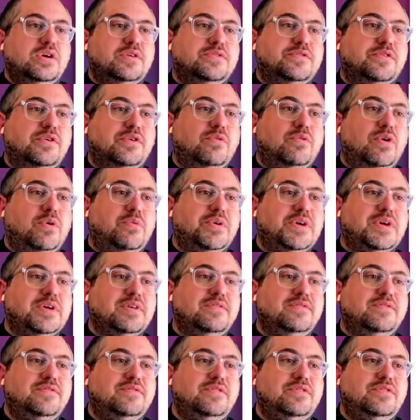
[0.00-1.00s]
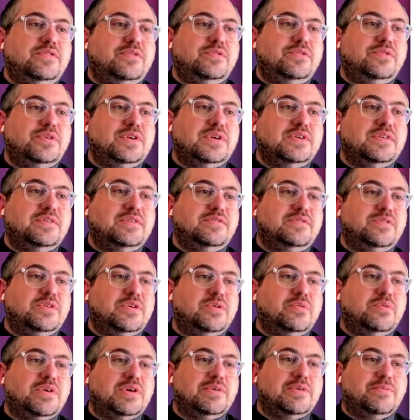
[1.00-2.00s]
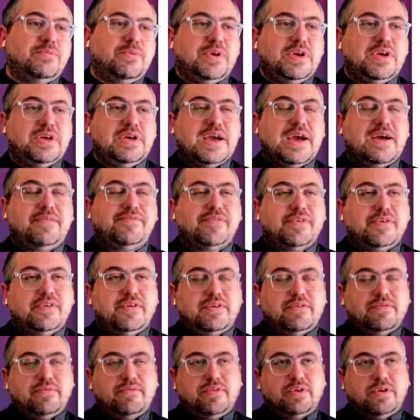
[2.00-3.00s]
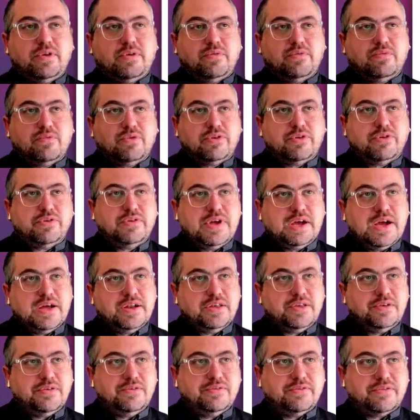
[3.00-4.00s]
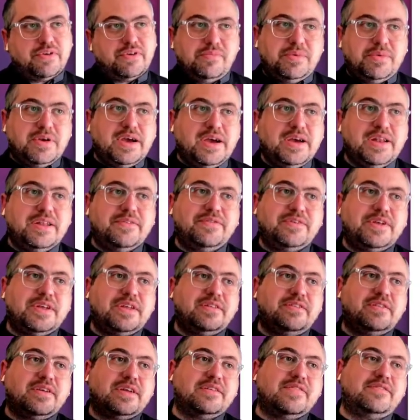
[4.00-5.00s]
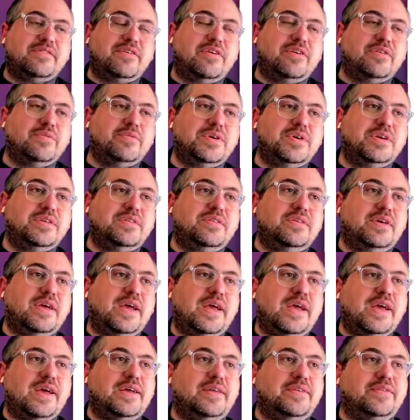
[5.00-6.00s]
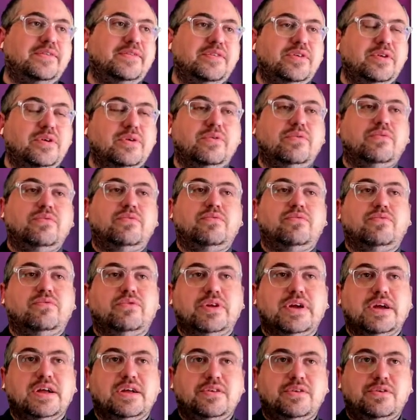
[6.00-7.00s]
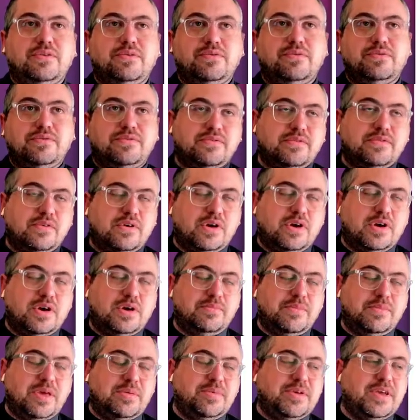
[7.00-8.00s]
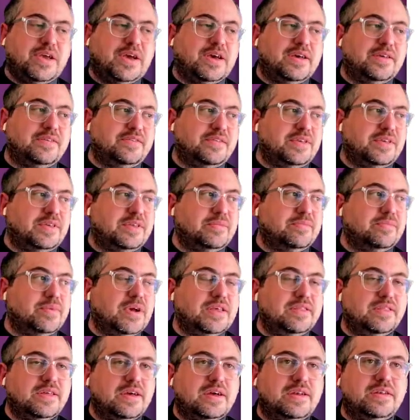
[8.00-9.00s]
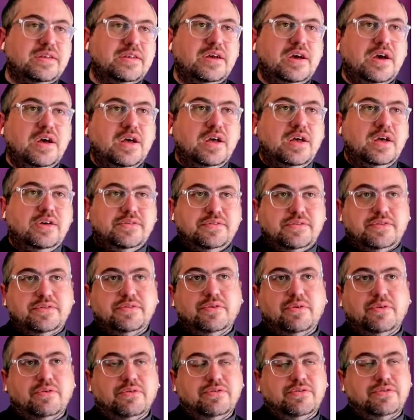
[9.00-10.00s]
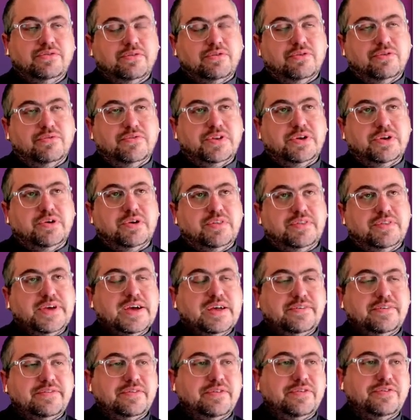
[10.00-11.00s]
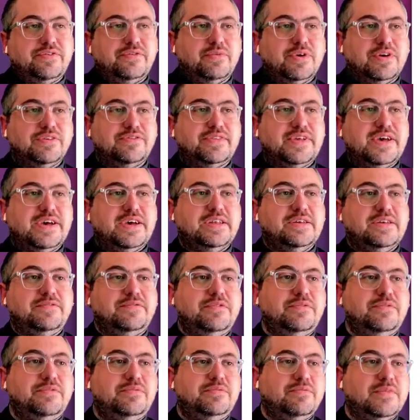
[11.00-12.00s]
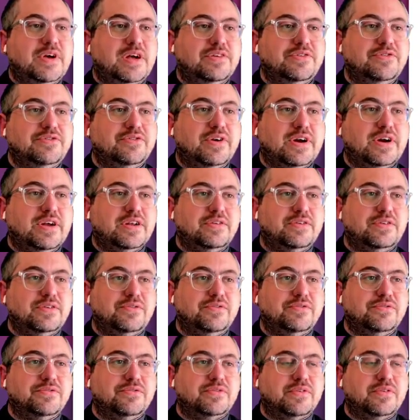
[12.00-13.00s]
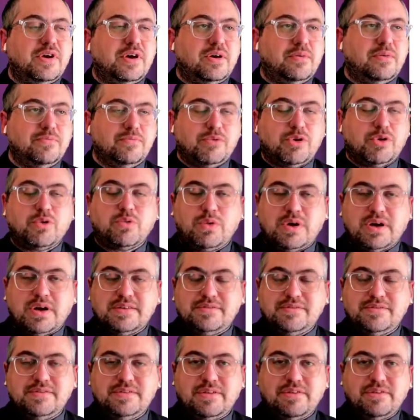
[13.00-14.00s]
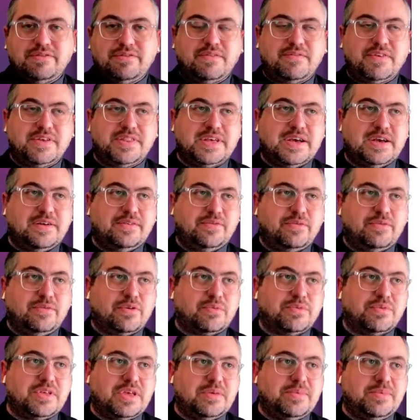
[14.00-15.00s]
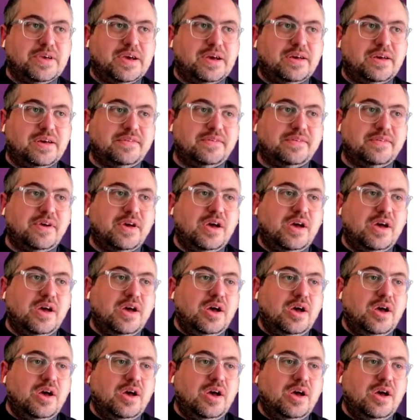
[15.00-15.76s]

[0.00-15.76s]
So what we can do is, we have to, learn how to use their API to get started with, and learn how to use APIs in Python. So there's a whole video on that. So you should watch that if you're not sure how to use requests and other stuff like that to work with APIs.